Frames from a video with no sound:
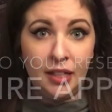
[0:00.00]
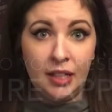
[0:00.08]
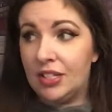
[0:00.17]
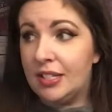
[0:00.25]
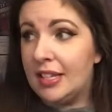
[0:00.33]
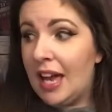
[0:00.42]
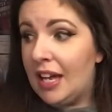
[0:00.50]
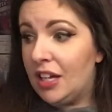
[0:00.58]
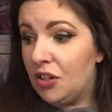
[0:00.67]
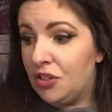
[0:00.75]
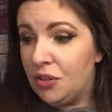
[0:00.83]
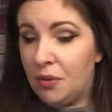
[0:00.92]
Say
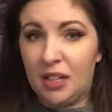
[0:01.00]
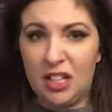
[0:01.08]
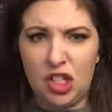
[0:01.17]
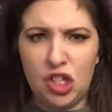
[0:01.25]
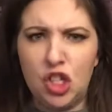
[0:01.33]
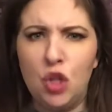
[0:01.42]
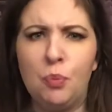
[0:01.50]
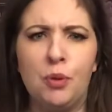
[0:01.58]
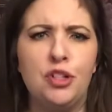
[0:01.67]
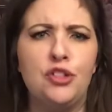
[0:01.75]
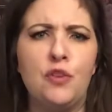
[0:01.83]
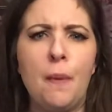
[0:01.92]
you're doing a super
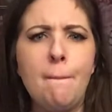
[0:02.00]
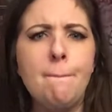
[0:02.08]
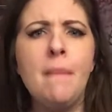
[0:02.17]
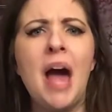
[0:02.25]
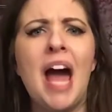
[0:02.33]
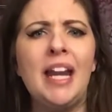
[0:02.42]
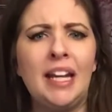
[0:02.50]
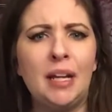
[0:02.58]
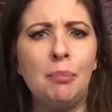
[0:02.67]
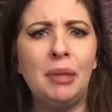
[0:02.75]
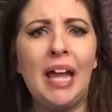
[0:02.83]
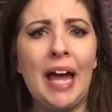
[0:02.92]
dramatic
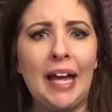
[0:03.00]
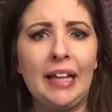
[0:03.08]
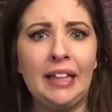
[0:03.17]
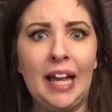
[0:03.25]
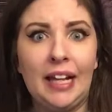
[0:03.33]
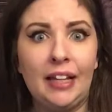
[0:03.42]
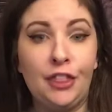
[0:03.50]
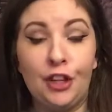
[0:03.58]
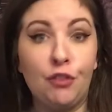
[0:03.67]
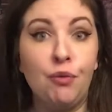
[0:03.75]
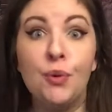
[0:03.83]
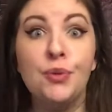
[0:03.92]
play like The
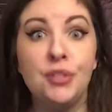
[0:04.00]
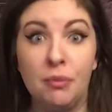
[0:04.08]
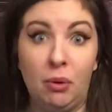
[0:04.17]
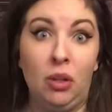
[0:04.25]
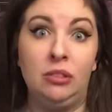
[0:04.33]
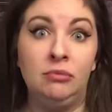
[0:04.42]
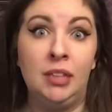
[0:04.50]
Crucible,